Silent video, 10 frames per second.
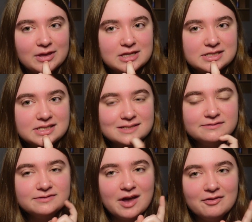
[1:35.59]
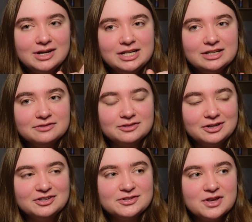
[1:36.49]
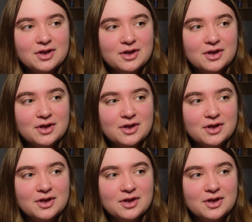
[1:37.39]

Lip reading: This is a very different